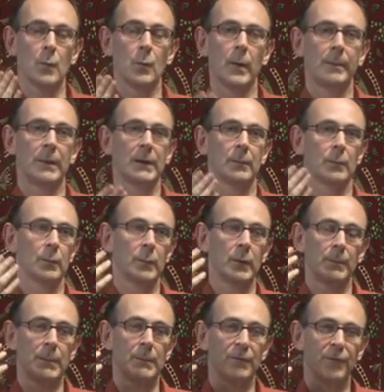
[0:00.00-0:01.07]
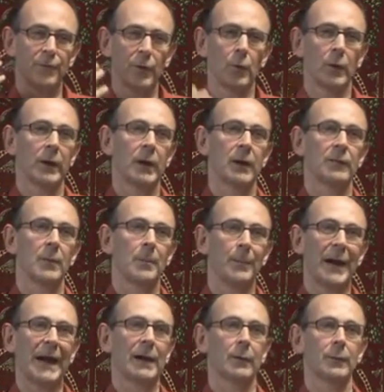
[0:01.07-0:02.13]
women, we'd be falling over
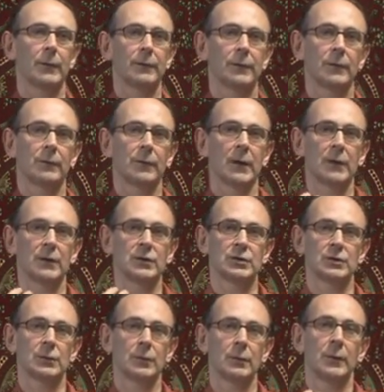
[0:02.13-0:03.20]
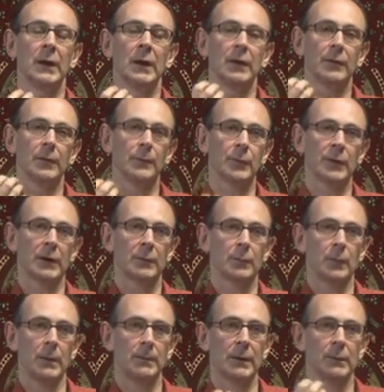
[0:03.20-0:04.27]
backwards to try and ensure that
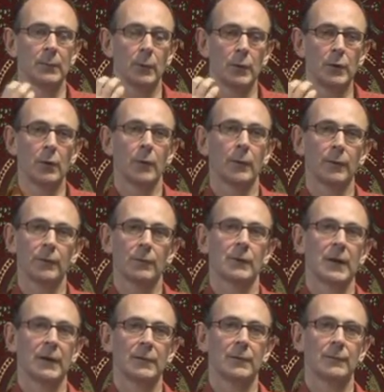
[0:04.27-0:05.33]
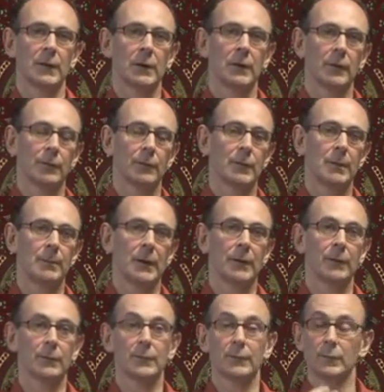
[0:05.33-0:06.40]
pregnant women were not stressed in the last 3
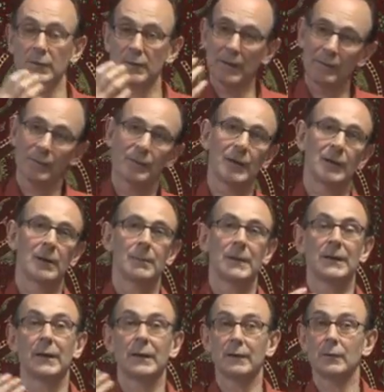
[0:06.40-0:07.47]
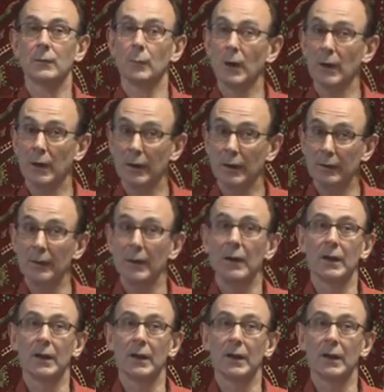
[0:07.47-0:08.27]
months, which wouldn't necessarily mean they didn't work.